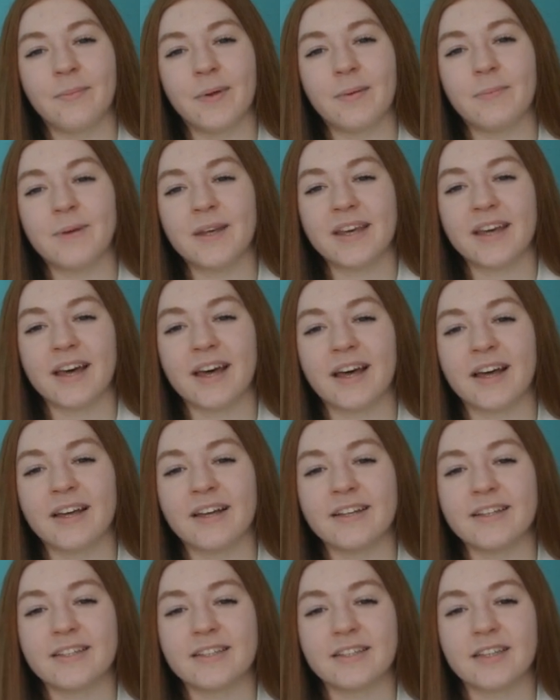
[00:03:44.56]

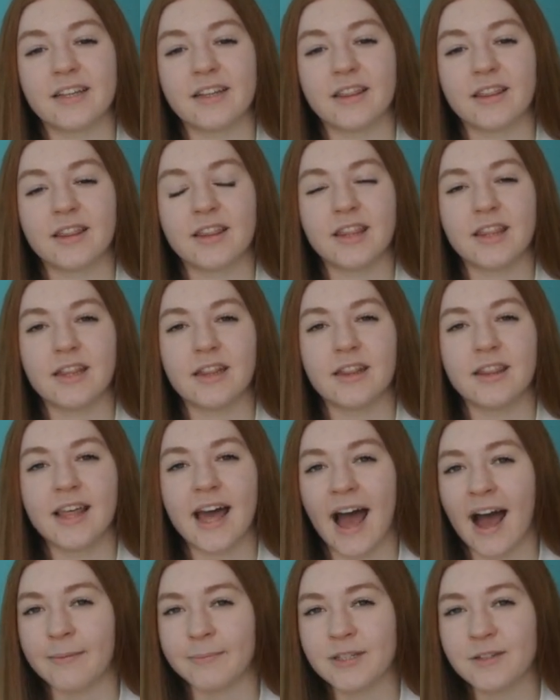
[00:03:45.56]
because
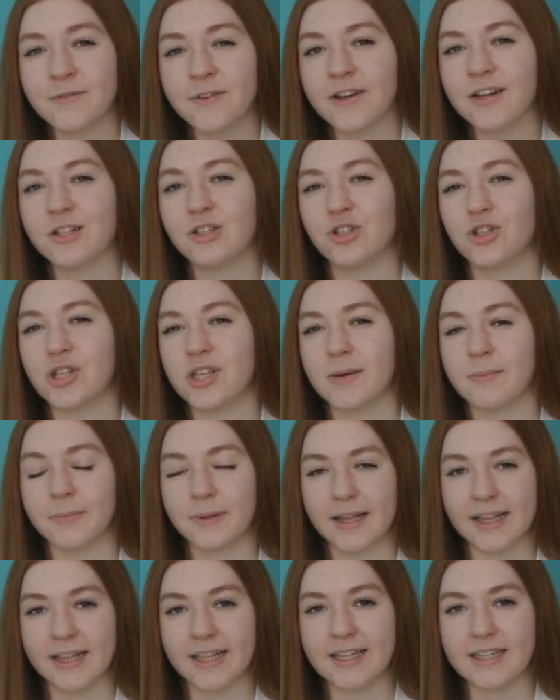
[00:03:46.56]
the atmosphere is just
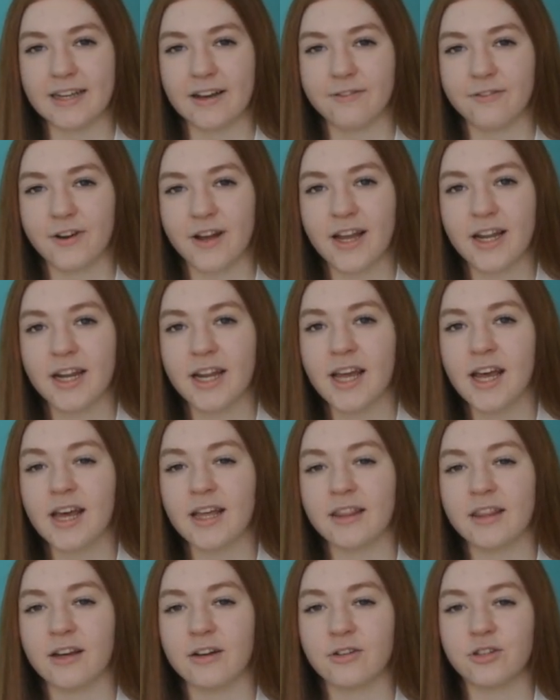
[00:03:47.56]
completely different.
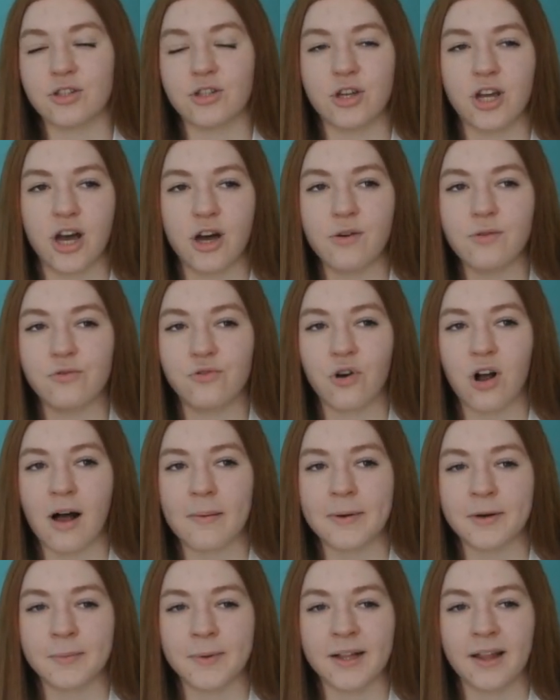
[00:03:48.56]
There's no
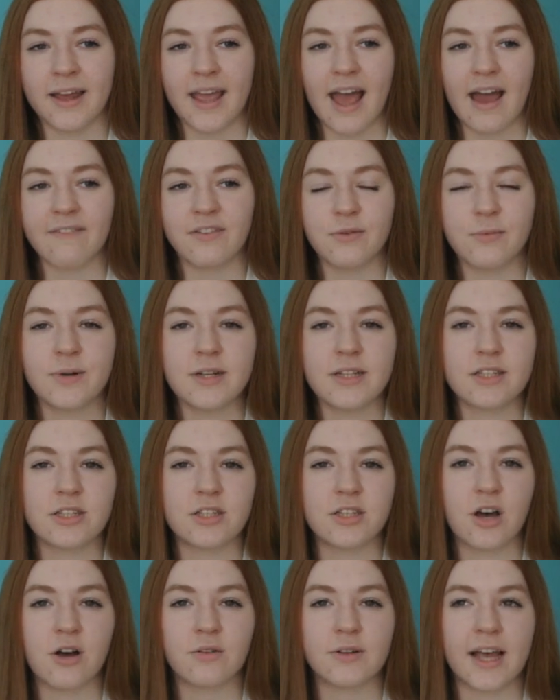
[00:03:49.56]
drama really. Everyone's
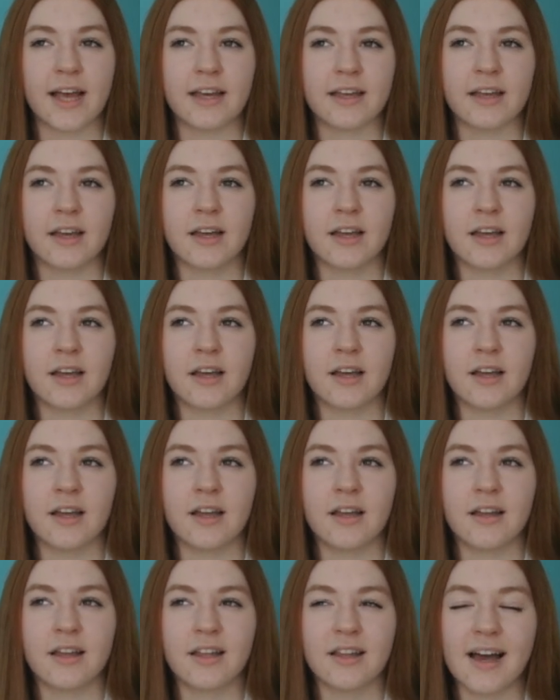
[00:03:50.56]
so like,
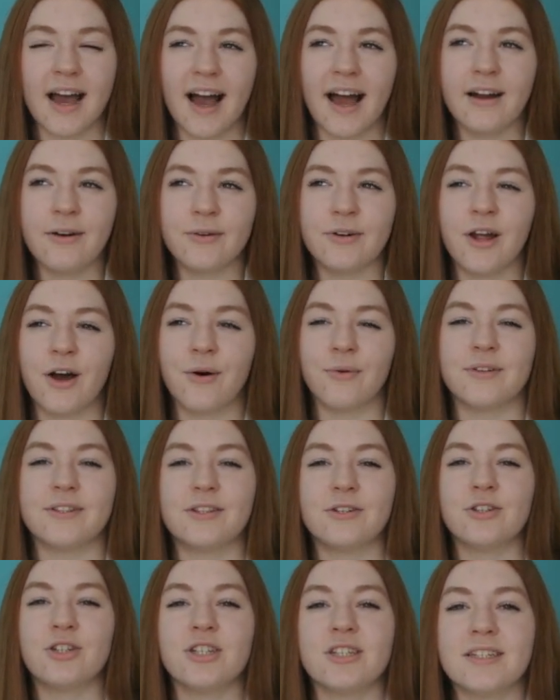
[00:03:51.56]
I don't know,
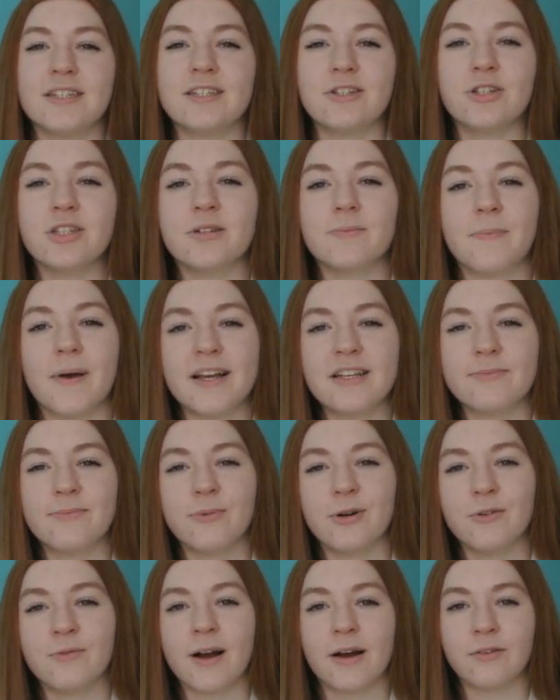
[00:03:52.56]
it's just based
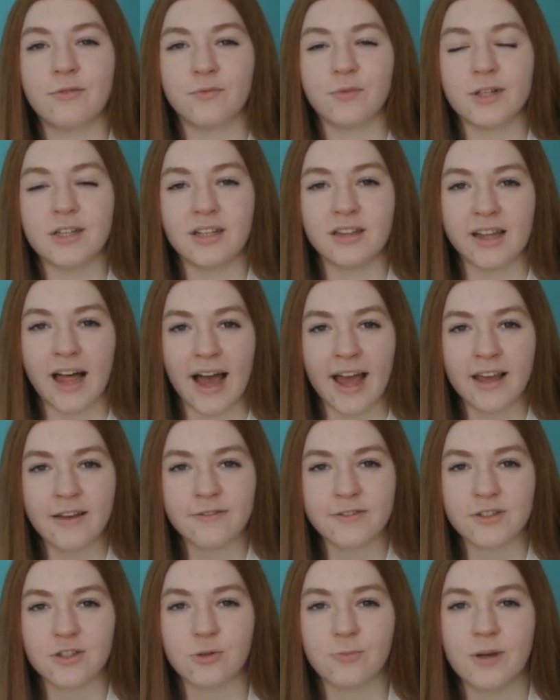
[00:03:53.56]
more around real
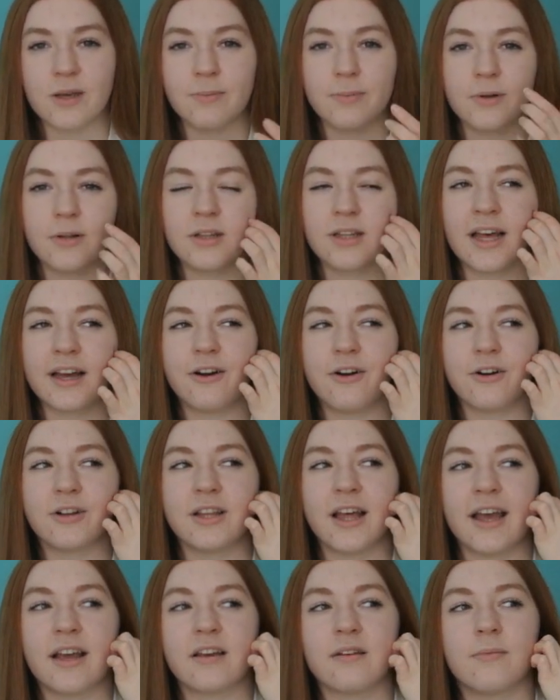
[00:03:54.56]
life. So people
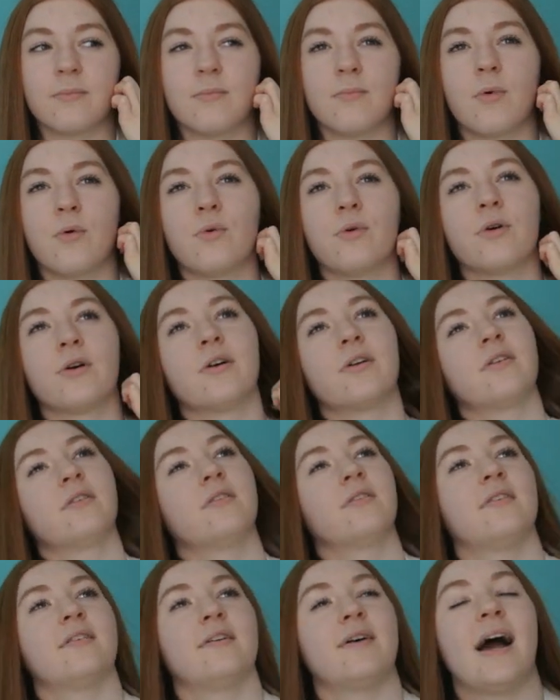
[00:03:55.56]
are like more,
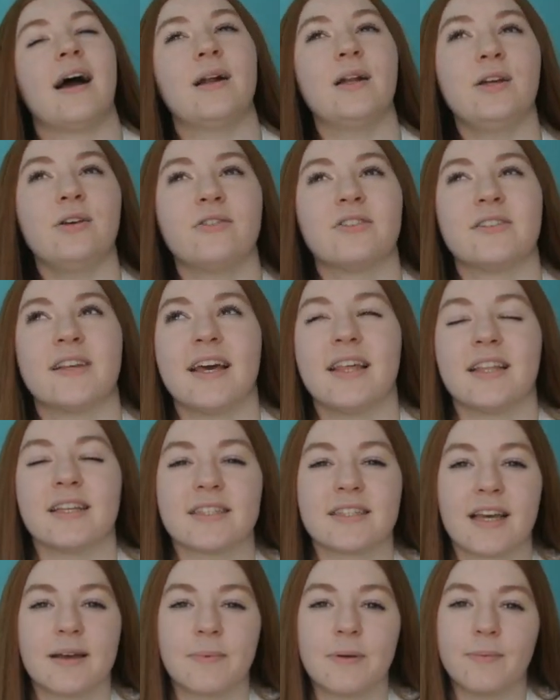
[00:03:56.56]
how do you say
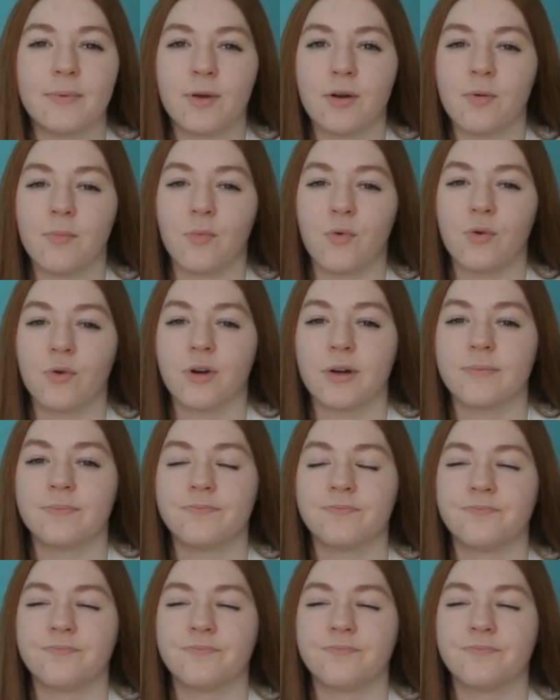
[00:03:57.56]
this? Like people are more,